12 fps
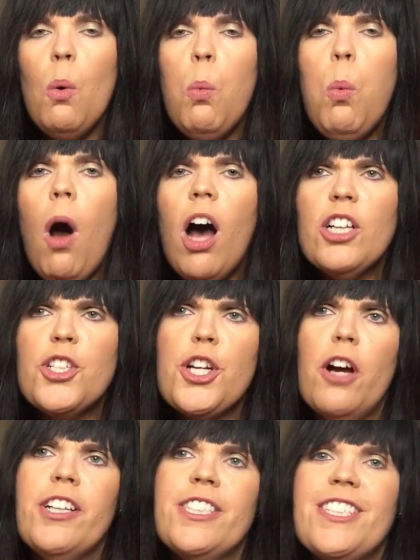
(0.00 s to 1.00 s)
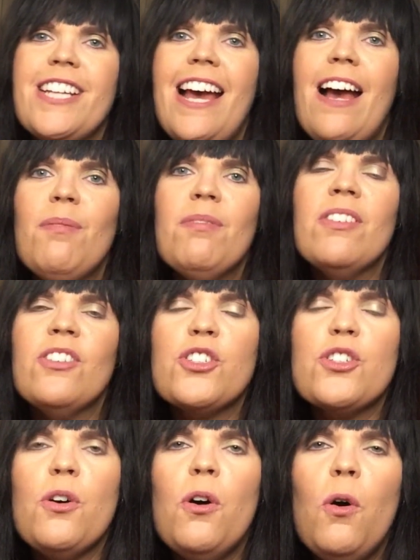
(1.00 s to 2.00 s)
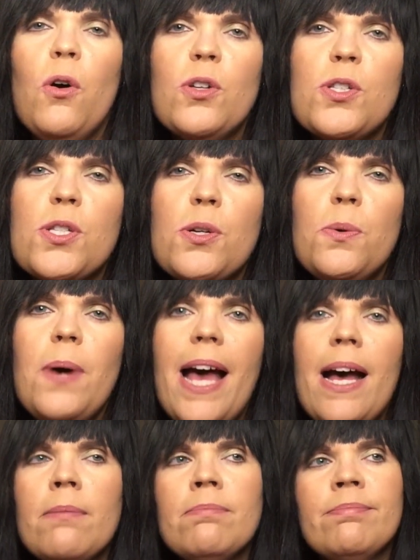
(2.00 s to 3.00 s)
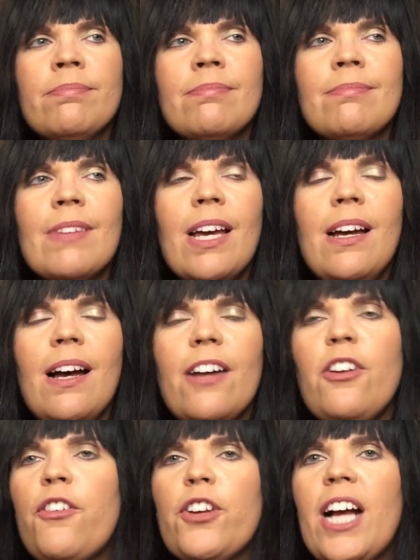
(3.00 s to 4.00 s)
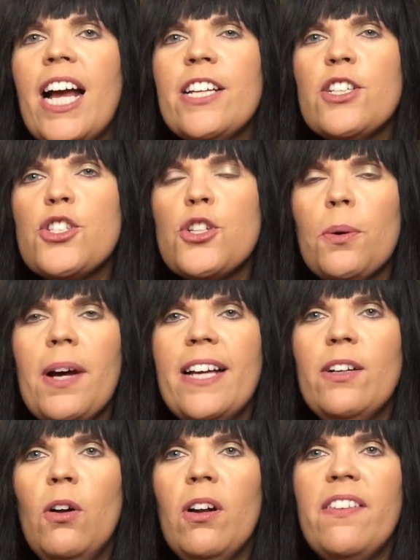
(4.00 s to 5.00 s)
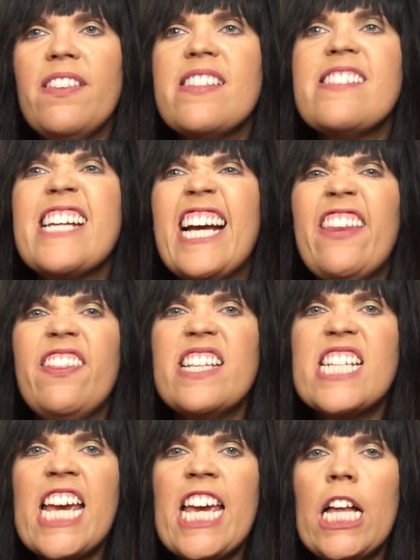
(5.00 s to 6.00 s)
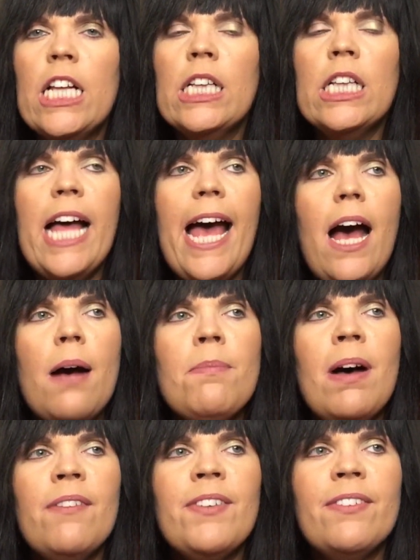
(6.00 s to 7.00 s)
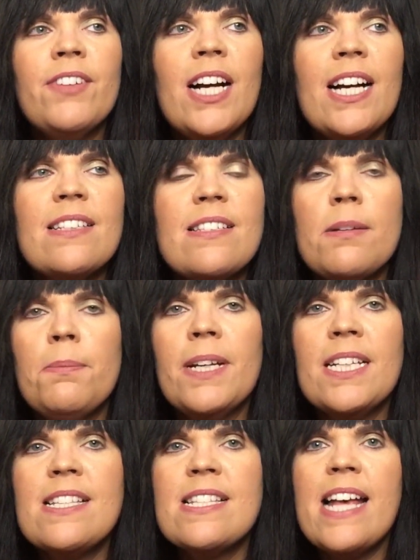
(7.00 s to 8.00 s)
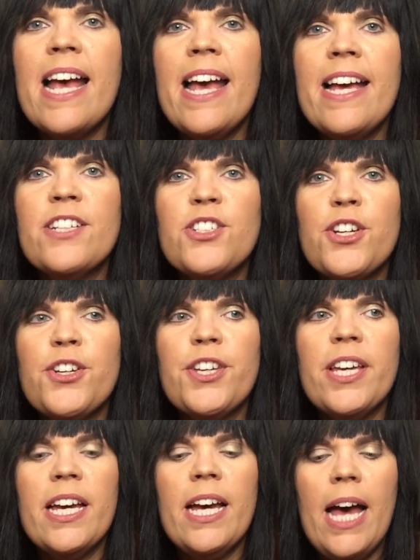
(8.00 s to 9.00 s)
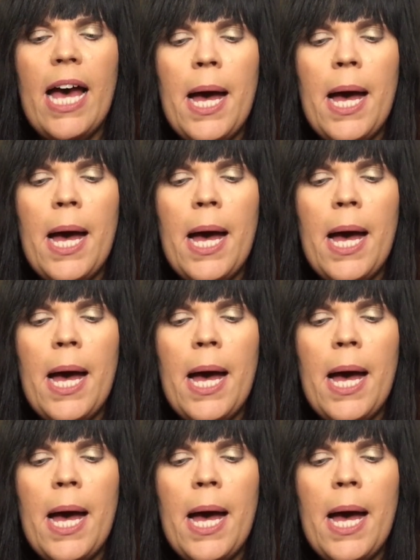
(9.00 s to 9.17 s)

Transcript: Watch out. There's also another kind of stroke. I call it the sting in the tail. Have you ever had somebody say to you,